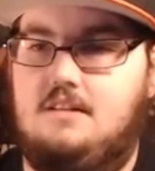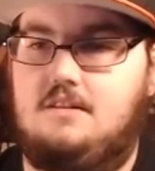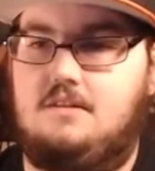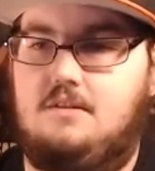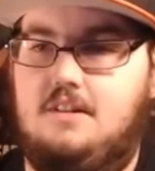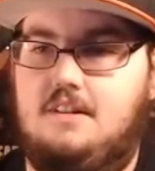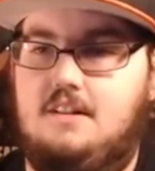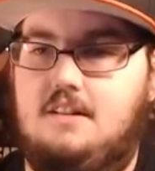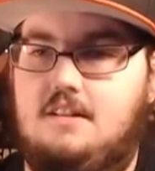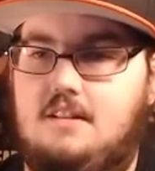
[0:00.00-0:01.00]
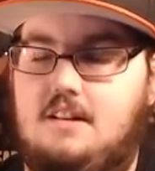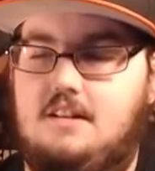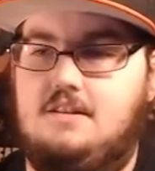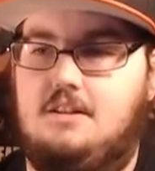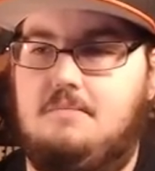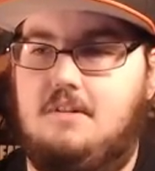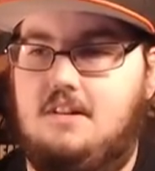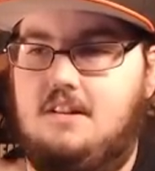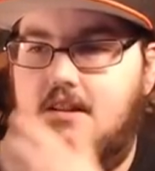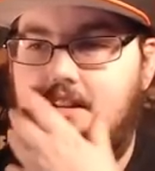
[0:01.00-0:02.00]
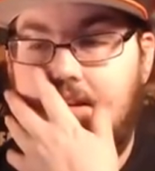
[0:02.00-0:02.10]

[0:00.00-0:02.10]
Midoriya and Zarbon.